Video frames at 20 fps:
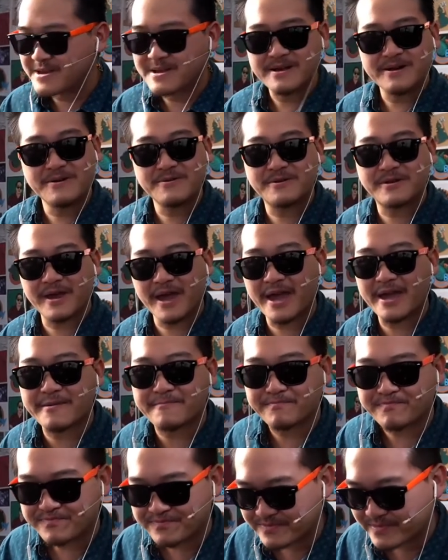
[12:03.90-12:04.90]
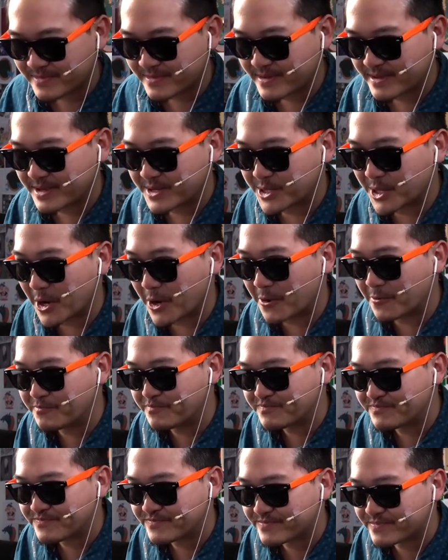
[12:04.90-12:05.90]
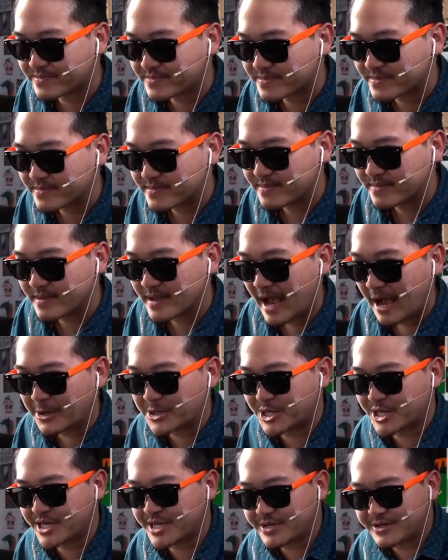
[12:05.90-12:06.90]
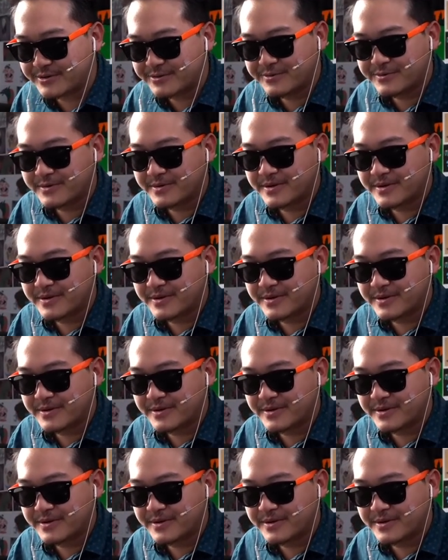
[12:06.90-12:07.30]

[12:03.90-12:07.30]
Okay, so I'll see you